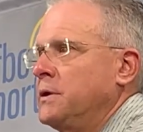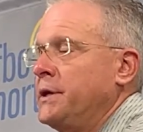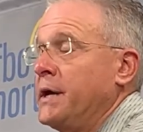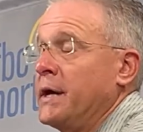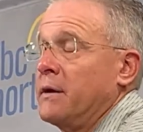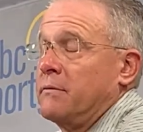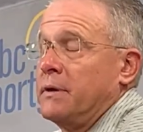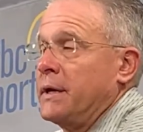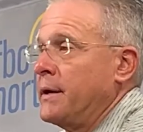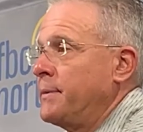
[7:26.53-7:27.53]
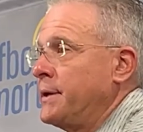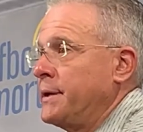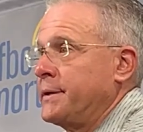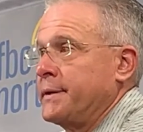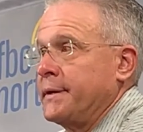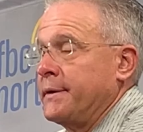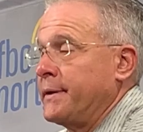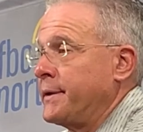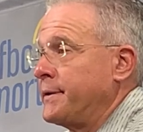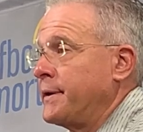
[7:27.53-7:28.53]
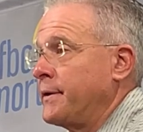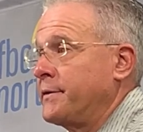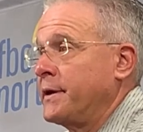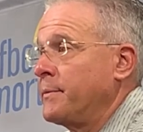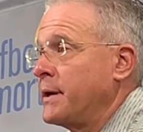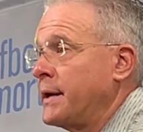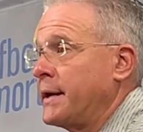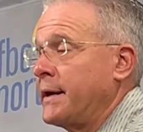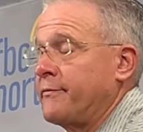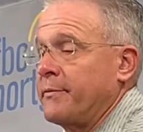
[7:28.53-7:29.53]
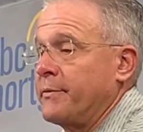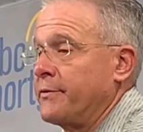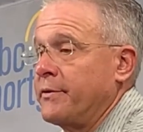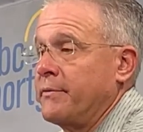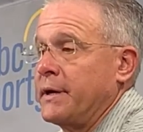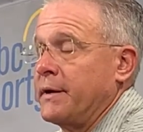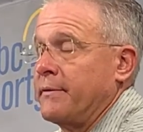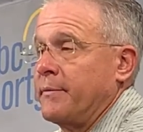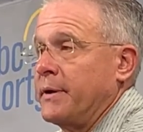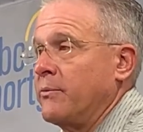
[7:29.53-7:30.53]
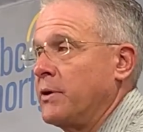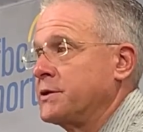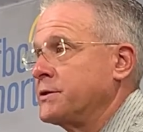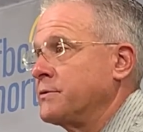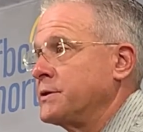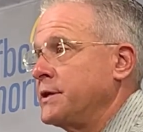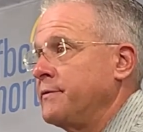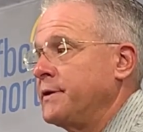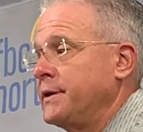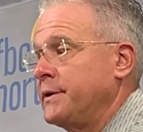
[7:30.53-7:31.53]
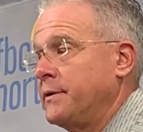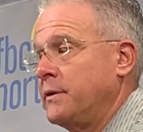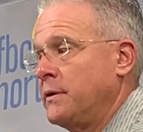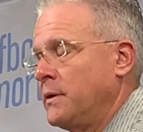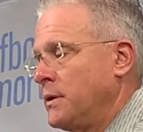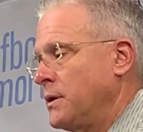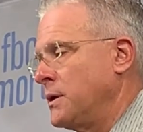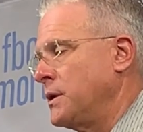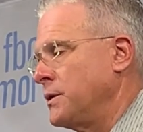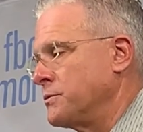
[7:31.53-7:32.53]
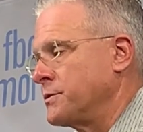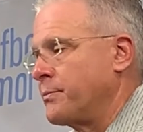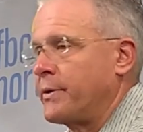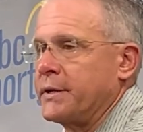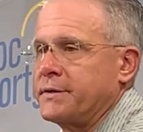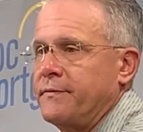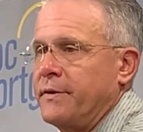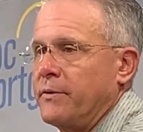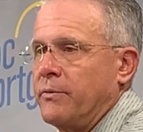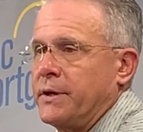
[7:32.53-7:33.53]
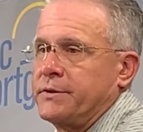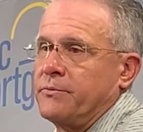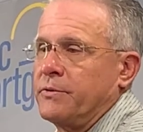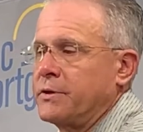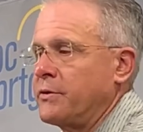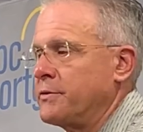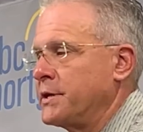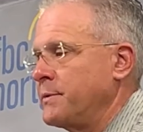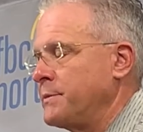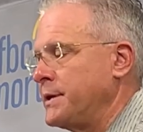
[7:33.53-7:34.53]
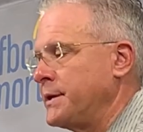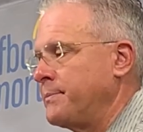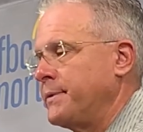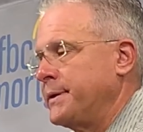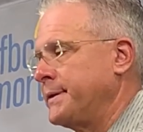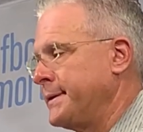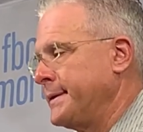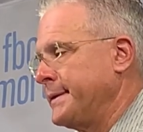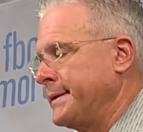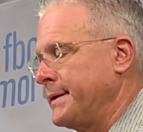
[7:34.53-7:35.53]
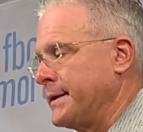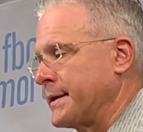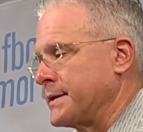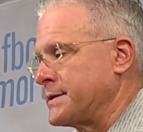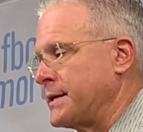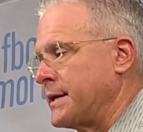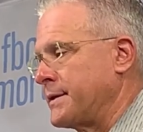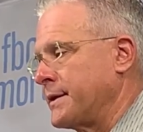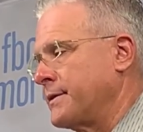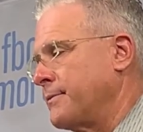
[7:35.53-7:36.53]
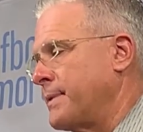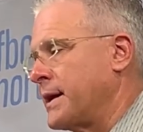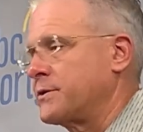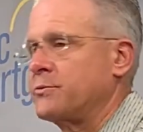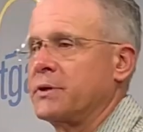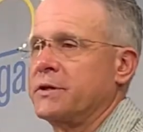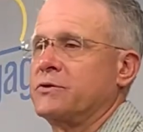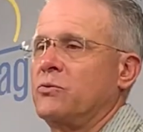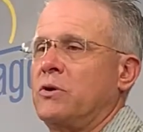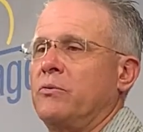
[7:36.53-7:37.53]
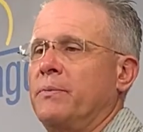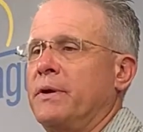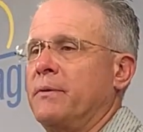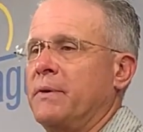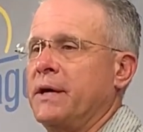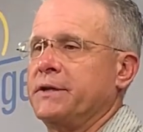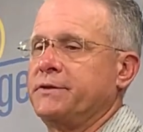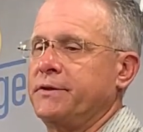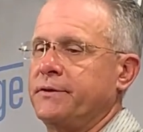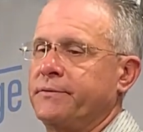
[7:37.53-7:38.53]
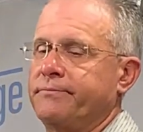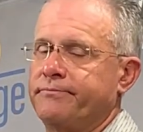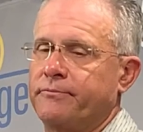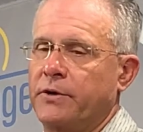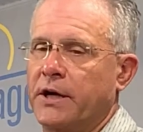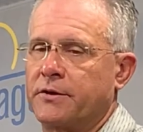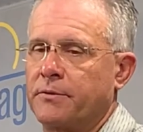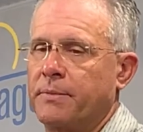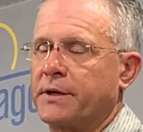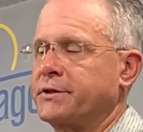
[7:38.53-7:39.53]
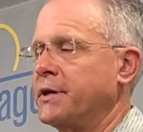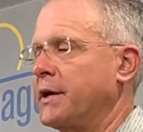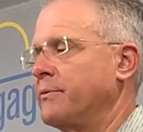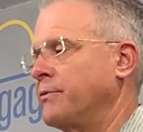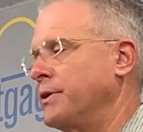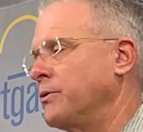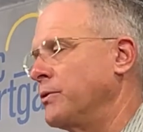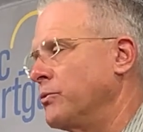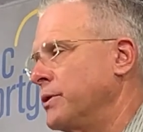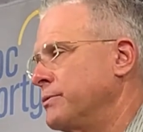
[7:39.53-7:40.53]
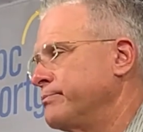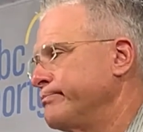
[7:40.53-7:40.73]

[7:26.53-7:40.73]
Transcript: Yeah. That other team got after them, there's no doubt. I watched it on TV, and it was impressive, watching what the other team did. But like I said, I think their backs were against the wall when we played them last year. We got their best shot, and we know we will.